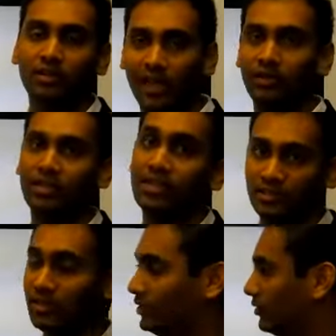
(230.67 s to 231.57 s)
than
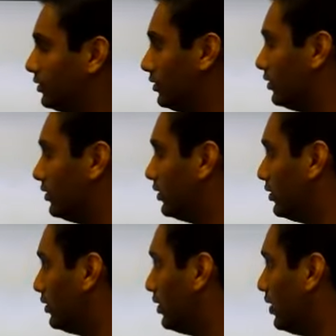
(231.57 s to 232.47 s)
in the ETC.
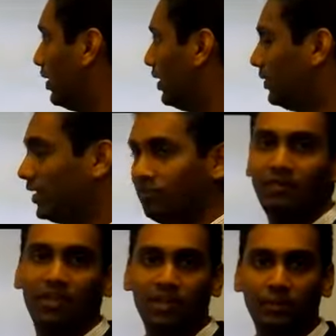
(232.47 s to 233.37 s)
And then we
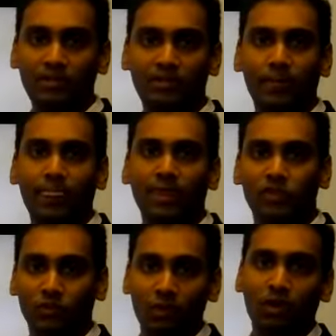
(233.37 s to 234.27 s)
have the limits.
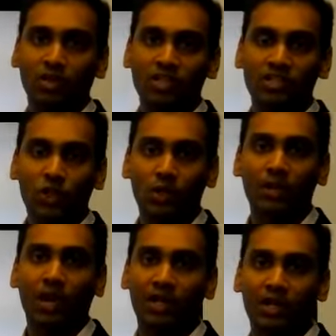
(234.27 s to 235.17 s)
So we want the engine to
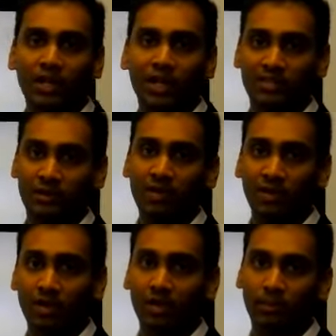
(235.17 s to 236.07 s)
be idling at
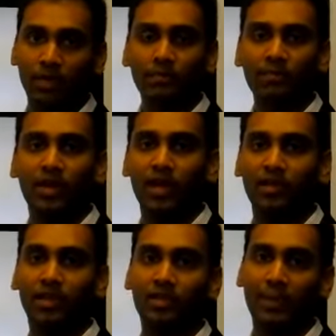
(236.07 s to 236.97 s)
700 RPM,
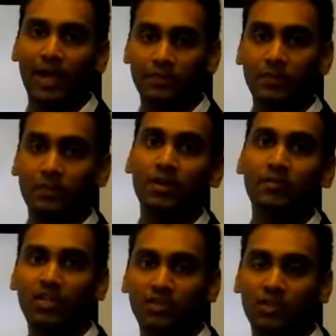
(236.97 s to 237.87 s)
and then the maximum speed
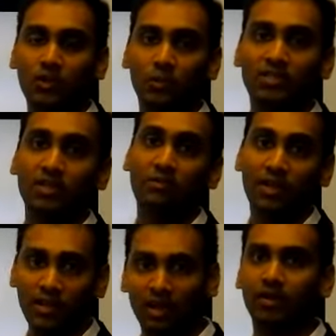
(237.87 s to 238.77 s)
of the engine to be
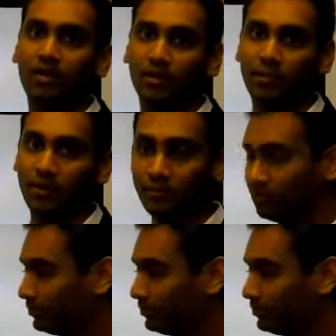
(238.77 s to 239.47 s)
1700 RPM.